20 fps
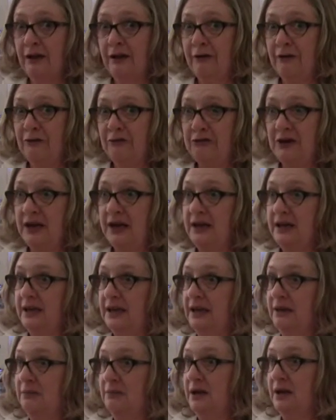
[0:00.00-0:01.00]
via
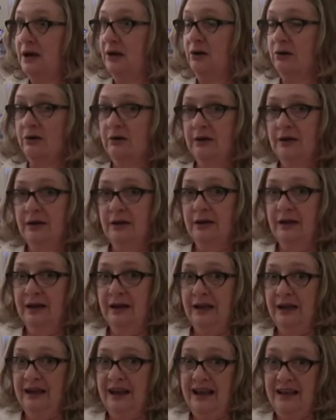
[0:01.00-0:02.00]
email
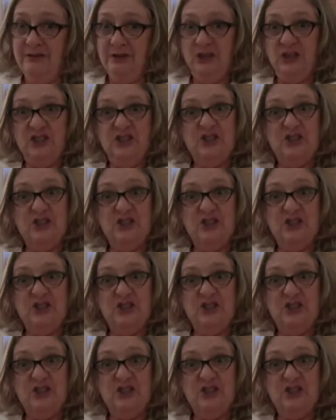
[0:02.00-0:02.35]
and having a